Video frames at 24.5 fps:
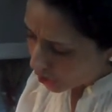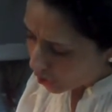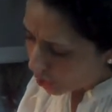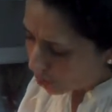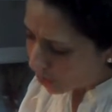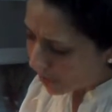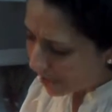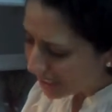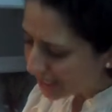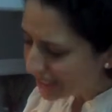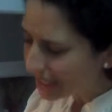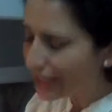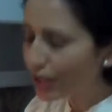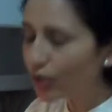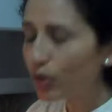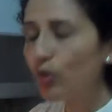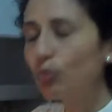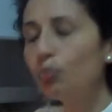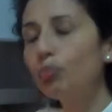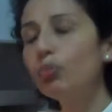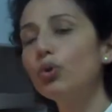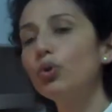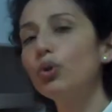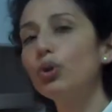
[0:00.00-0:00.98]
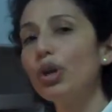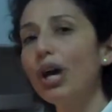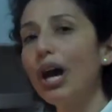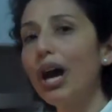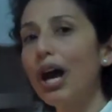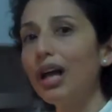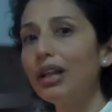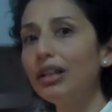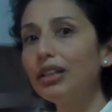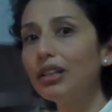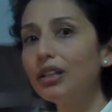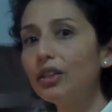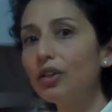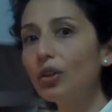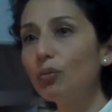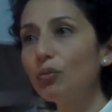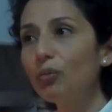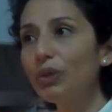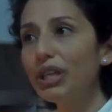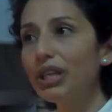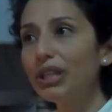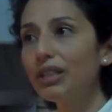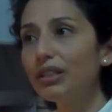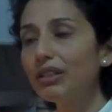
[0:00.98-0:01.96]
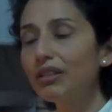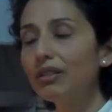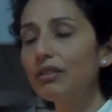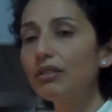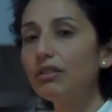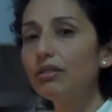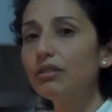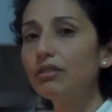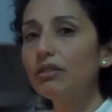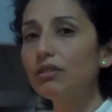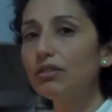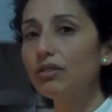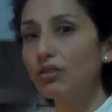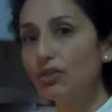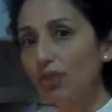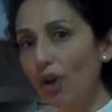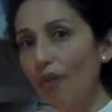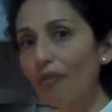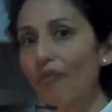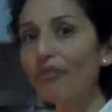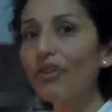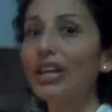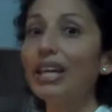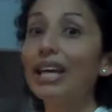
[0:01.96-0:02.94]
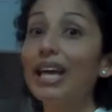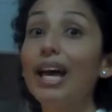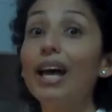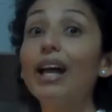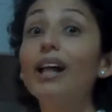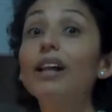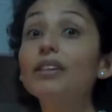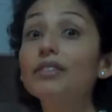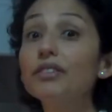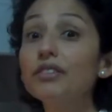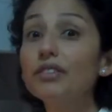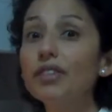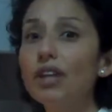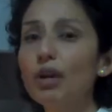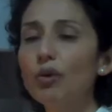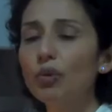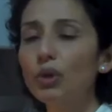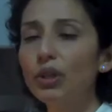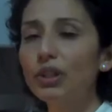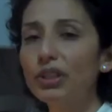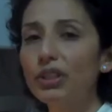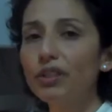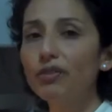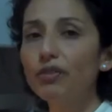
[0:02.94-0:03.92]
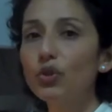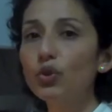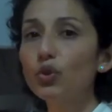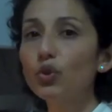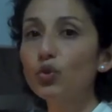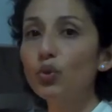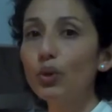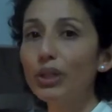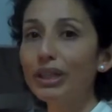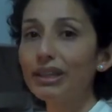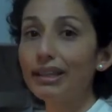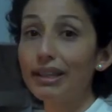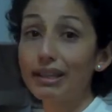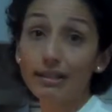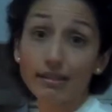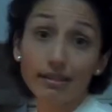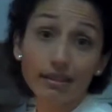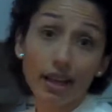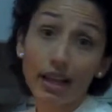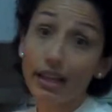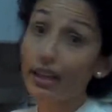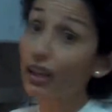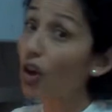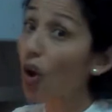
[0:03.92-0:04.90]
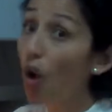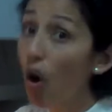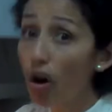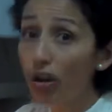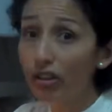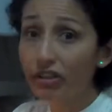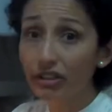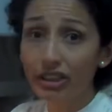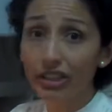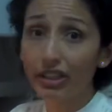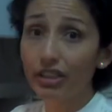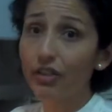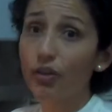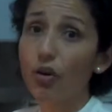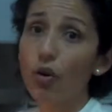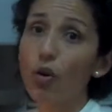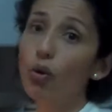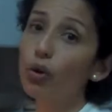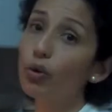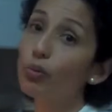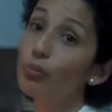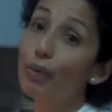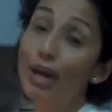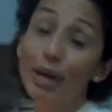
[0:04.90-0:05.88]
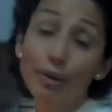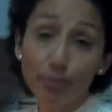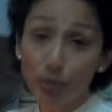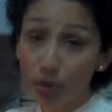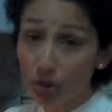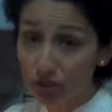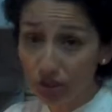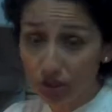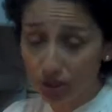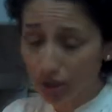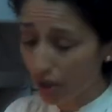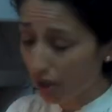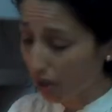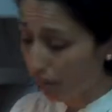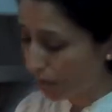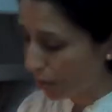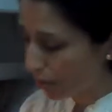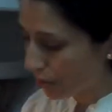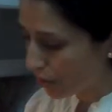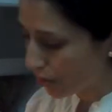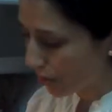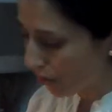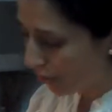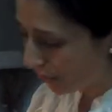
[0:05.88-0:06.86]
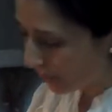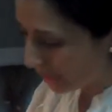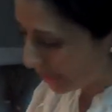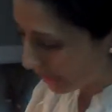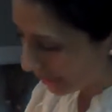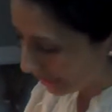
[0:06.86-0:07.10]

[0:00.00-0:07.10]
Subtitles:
you might need to put a little bit something else that will give you sweetness, like honey or maple syrup or something